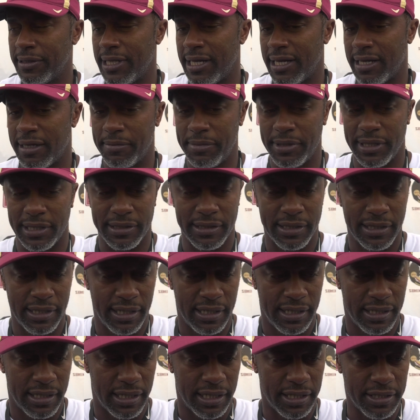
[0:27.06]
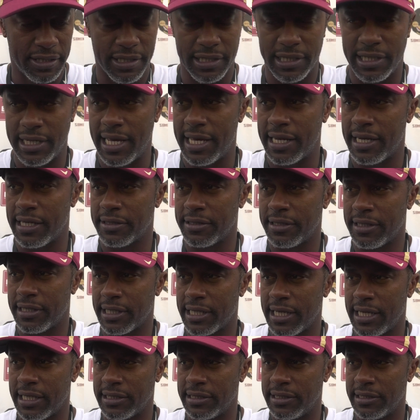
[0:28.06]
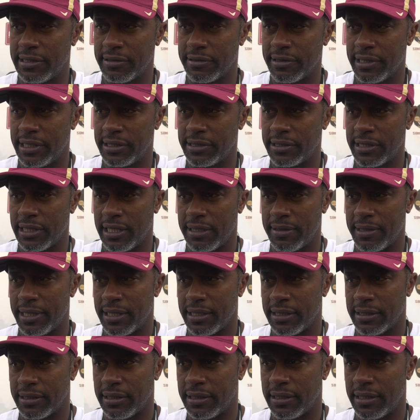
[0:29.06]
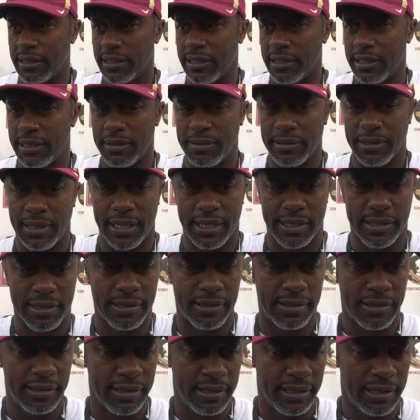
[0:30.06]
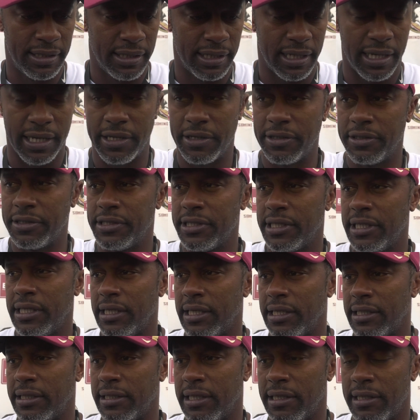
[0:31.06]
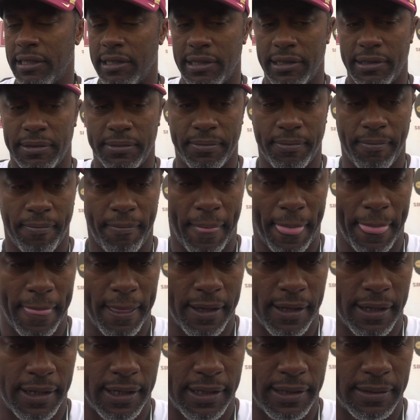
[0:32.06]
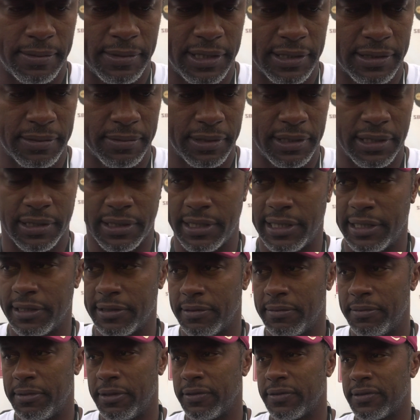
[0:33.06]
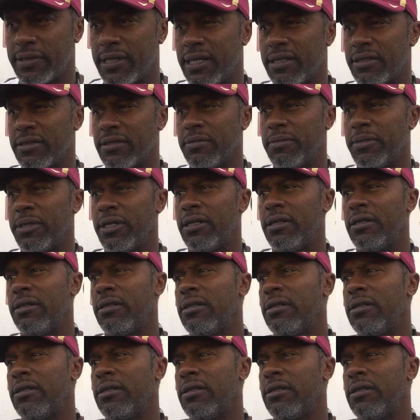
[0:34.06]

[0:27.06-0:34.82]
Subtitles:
live. But other than that, I thought our guys did a great job, had a lot of energy, and did some good things on both sides of the ball.